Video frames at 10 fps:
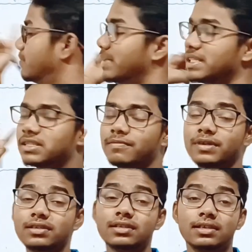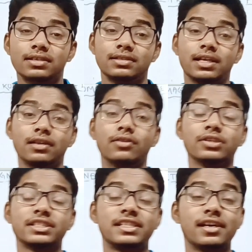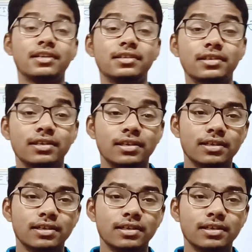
is based upon that Gaussian